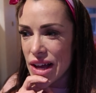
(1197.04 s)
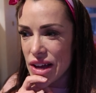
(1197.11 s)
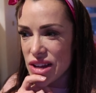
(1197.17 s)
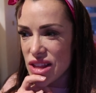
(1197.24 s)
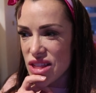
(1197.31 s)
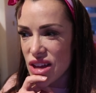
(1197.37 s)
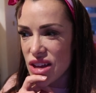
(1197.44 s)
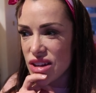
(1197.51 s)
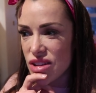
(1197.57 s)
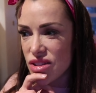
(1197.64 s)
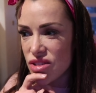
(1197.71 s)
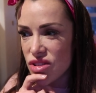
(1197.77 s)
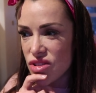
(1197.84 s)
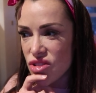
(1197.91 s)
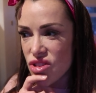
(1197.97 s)
I
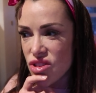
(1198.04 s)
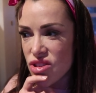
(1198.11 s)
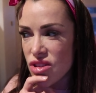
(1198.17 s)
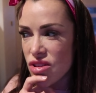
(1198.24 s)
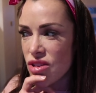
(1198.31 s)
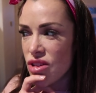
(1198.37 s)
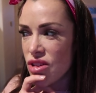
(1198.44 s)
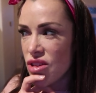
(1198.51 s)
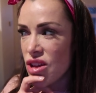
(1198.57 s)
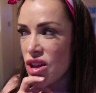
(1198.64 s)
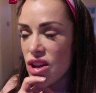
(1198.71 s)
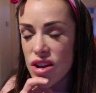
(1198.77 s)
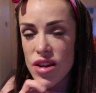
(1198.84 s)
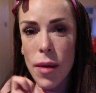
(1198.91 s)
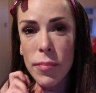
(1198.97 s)
decided to just
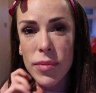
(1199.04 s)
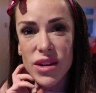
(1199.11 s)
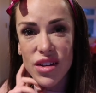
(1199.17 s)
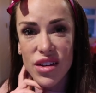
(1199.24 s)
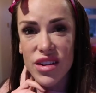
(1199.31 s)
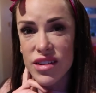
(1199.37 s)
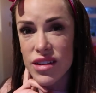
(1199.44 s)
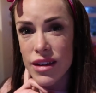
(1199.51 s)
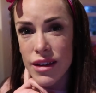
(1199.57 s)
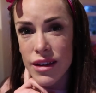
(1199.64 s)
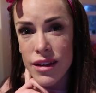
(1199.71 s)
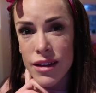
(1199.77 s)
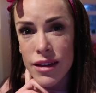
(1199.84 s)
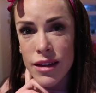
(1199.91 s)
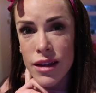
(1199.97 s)
not be dieting
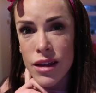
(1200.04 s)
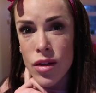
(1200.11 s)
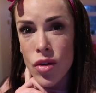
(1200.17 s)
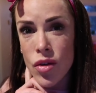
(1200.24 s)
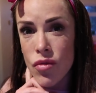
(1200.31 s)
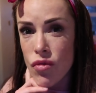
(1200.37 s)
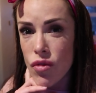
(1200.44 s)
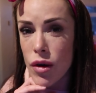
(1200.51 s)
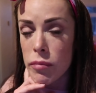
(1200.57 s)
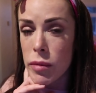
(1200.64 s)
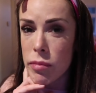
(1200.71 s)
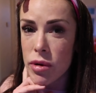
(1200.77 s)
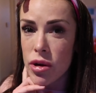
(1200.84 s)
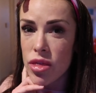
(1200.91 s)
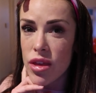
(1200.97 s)
for
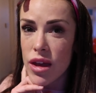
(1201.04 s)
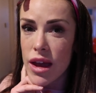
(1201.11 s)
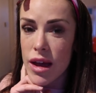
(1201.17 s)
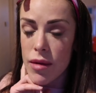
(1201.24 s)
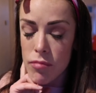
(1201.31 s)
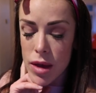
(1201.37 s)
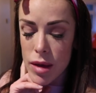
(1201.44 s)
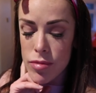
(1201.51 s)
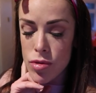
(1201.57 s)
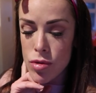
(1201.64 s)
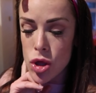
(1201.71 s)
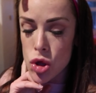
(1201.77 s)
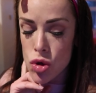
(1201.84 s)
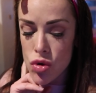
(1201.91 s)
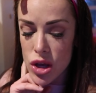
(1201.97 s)
my birthday and be able
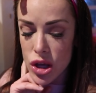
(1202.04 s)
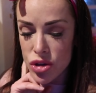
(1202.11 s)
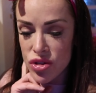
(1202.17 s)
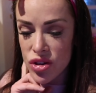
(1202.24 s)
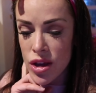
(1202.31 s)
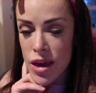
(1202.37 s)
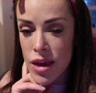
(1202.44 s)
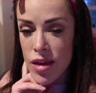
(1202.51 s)
to enjoy it.